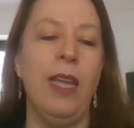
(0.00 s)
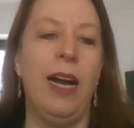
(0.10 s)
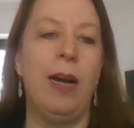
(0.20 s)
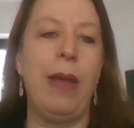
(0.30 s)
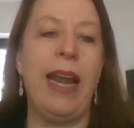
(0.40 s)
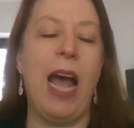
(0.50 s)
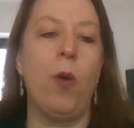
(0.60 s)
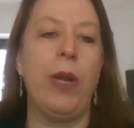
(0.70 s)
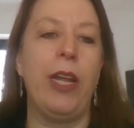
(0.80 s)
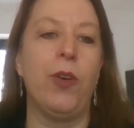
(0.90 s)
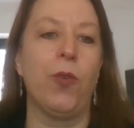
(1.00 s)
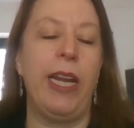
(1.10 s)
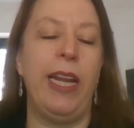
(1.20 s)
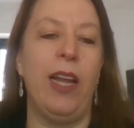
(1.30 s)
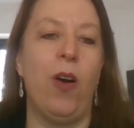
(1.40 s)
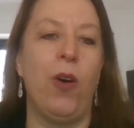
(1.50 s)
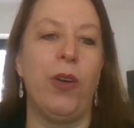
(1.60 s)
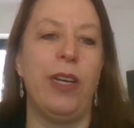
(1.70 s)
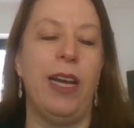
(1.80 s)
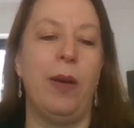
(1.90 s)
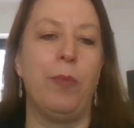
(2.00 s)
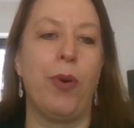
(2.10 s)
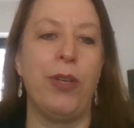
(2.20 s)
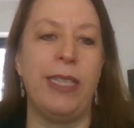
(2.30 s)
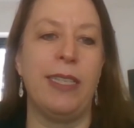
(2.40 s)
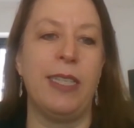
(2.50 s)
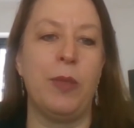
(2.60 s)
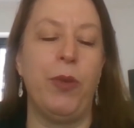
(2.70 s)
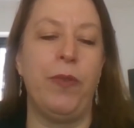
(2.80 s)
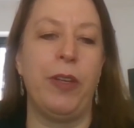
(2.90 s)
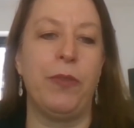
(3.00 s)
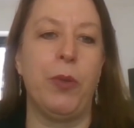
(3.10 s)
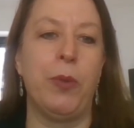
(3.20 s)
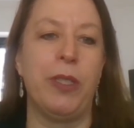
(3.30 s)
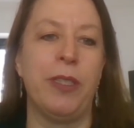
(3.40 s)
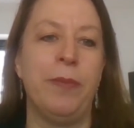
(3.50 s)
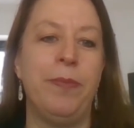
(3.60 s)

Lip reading: and how we agree on processes moving forward.